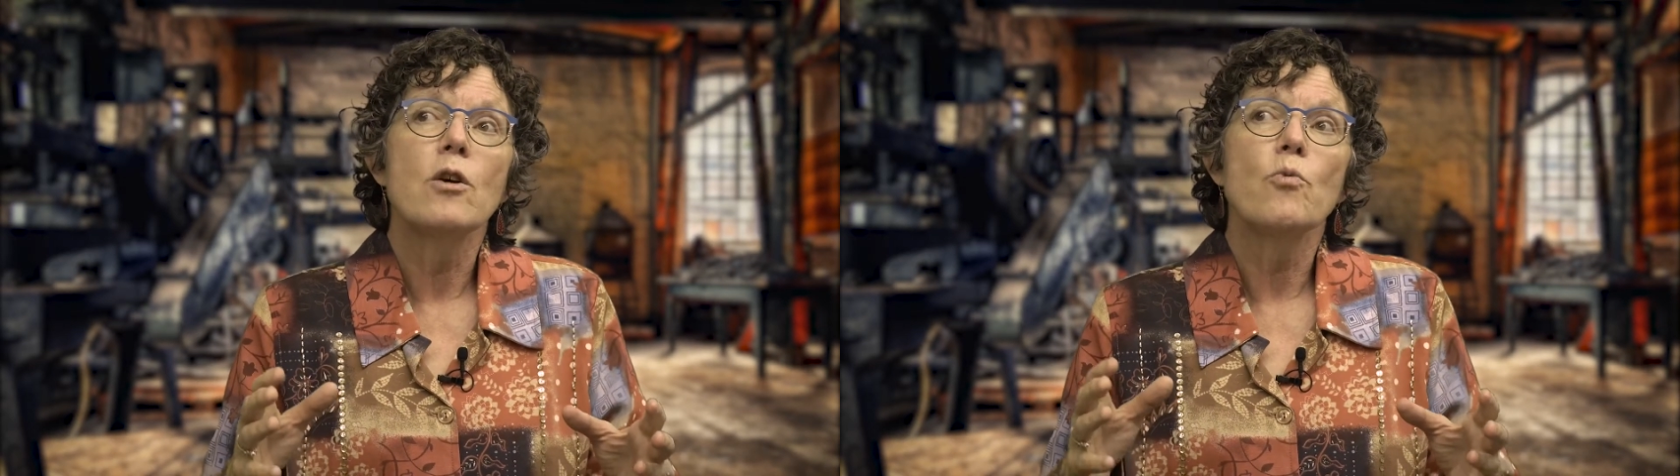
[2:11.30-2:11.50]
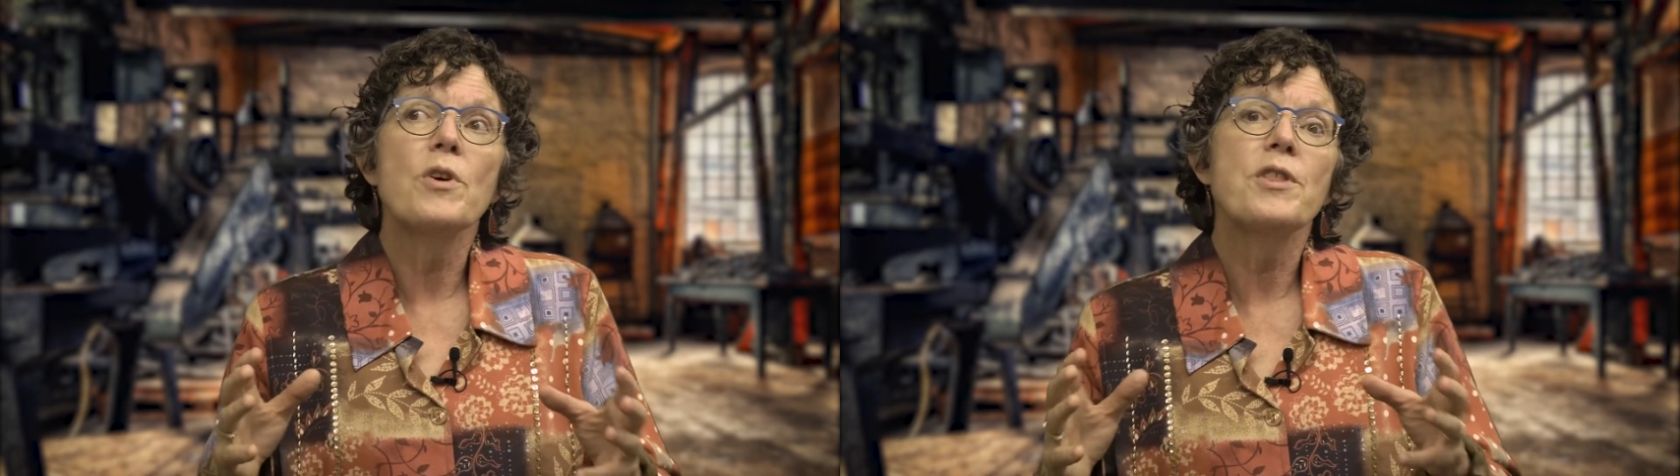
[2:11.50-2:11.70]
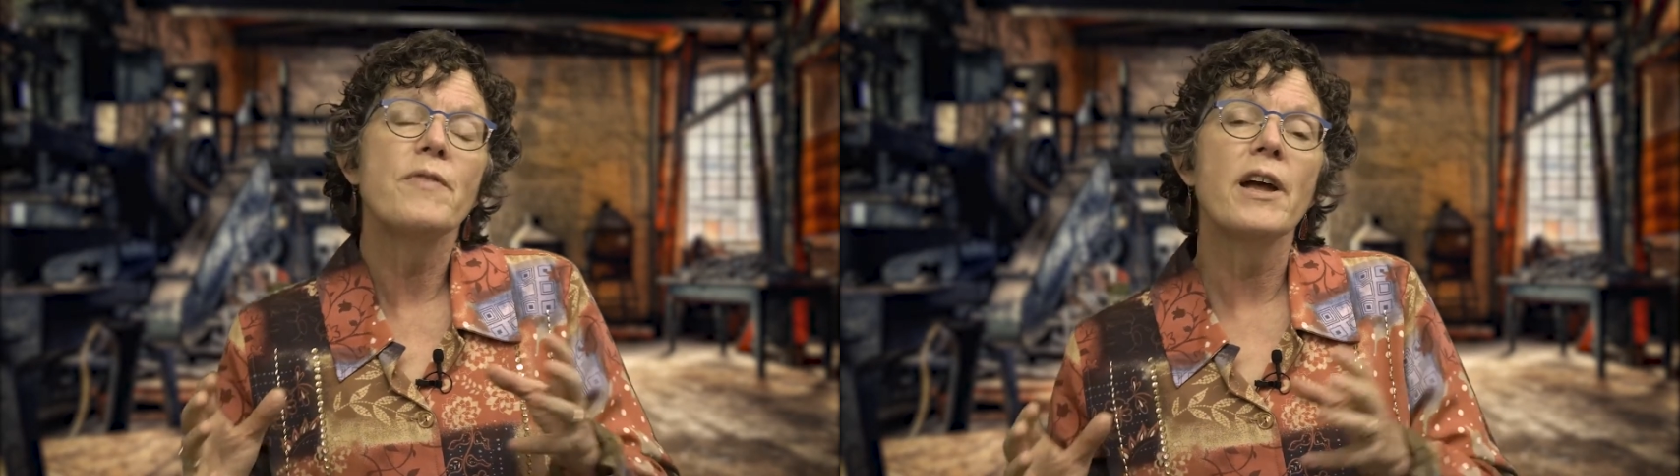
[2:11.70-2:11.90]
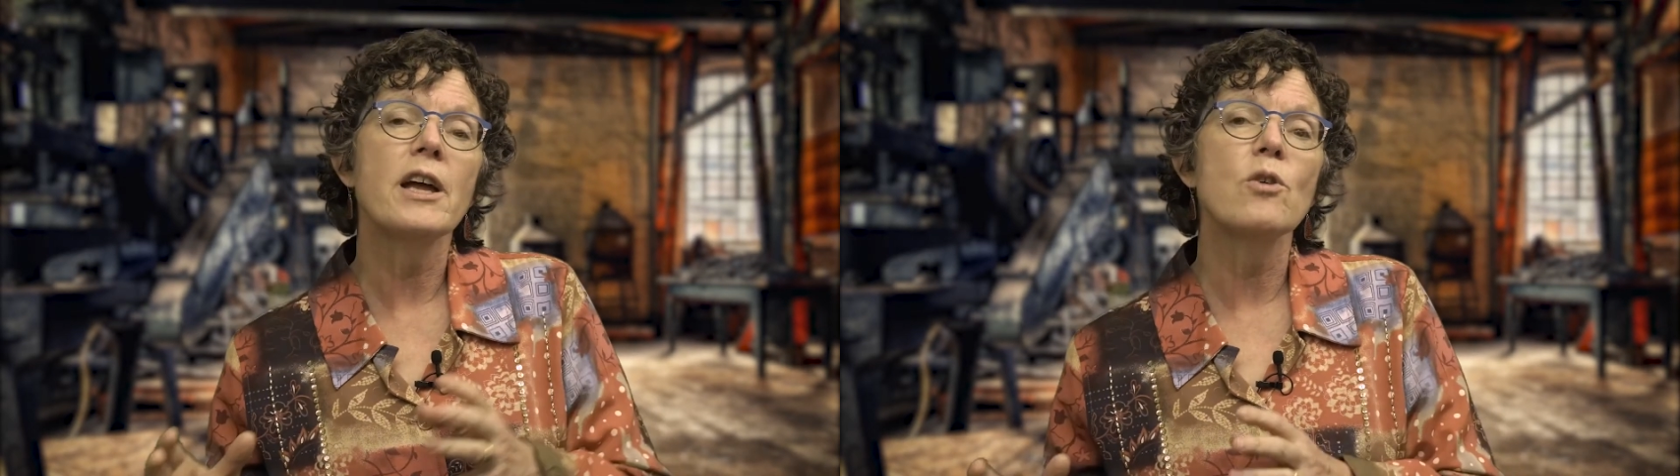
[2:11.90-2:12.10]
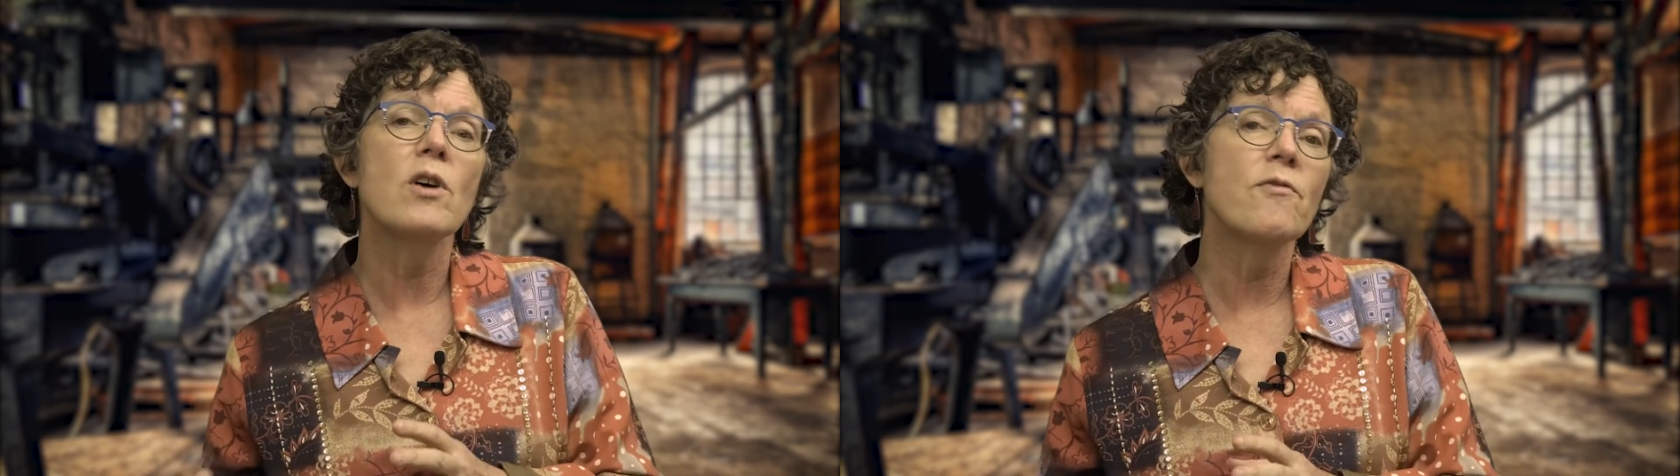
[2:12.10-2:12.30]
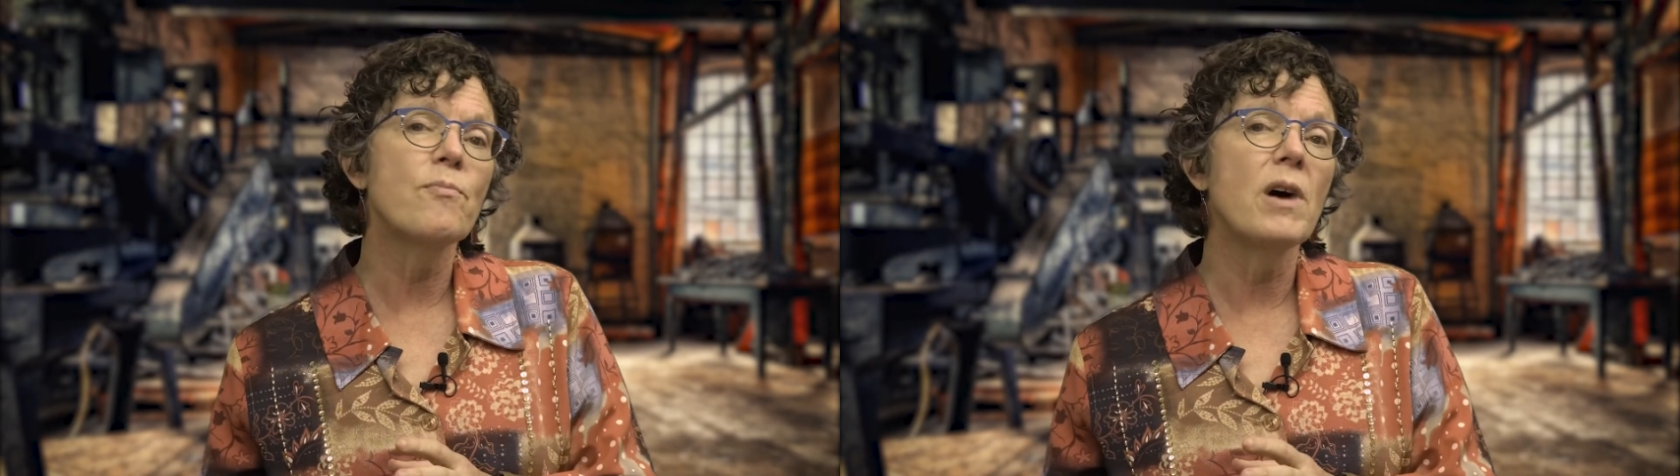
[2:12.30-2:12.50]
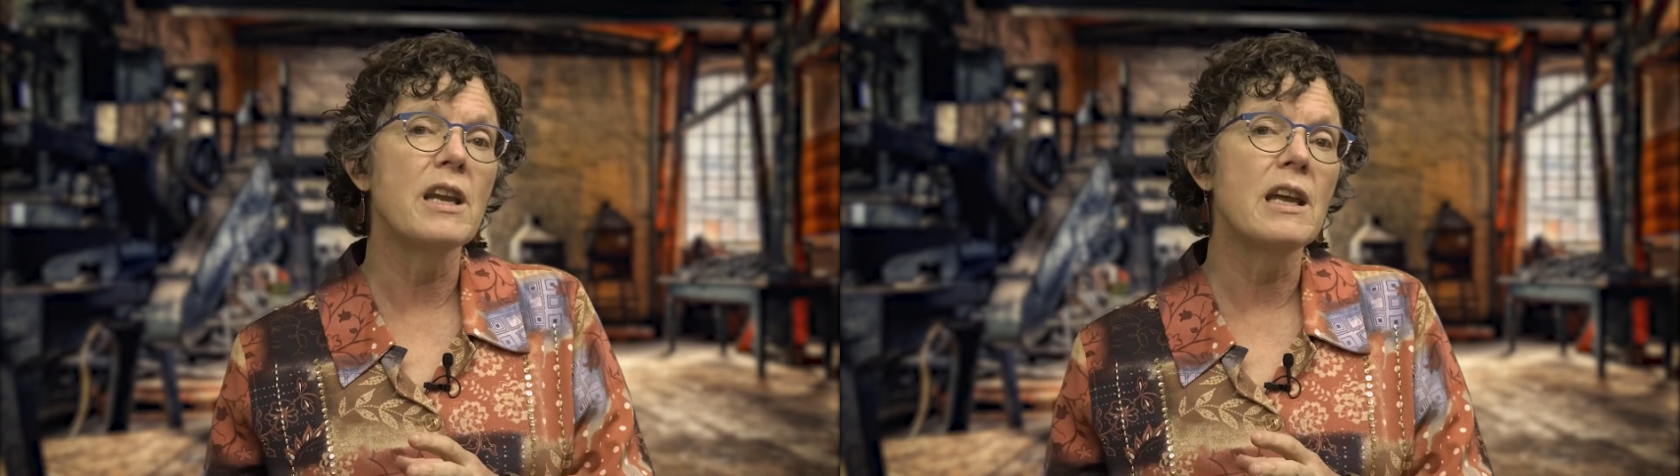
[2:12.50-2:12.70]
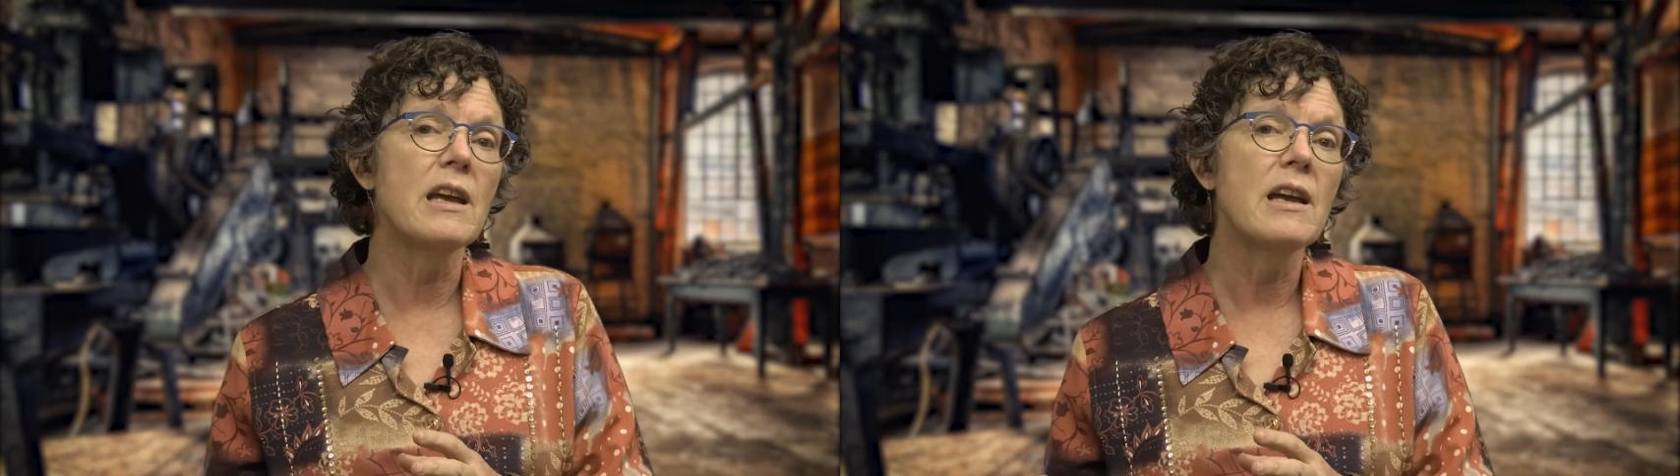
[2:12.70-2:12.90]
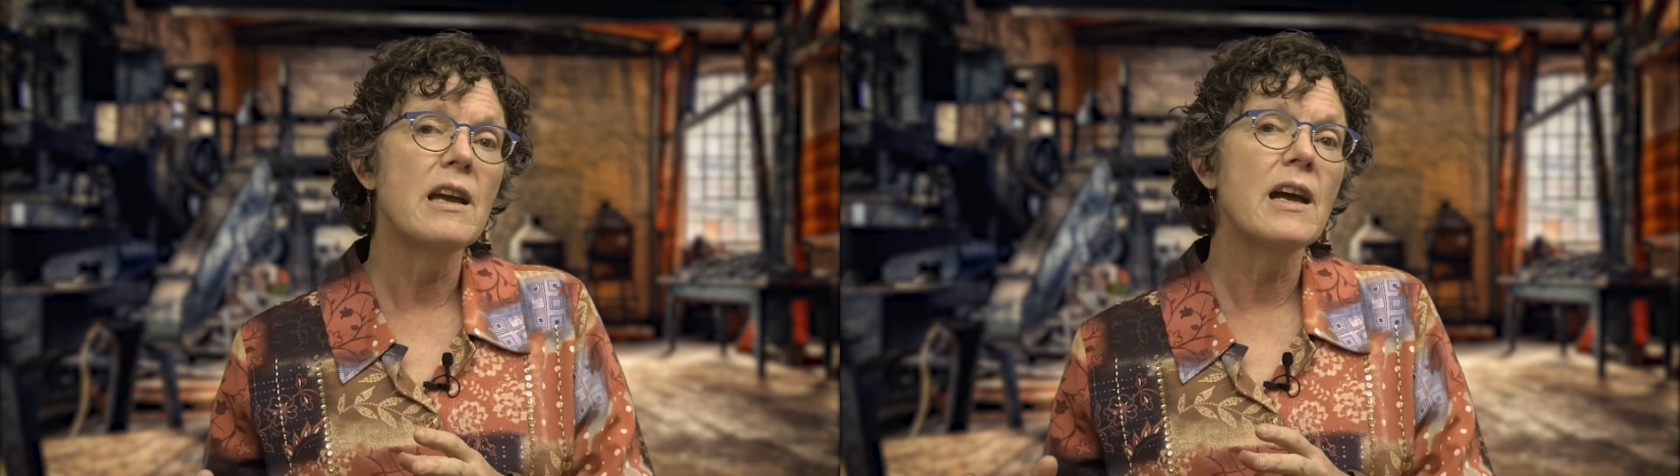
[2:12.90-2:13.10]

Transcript: with the value of money.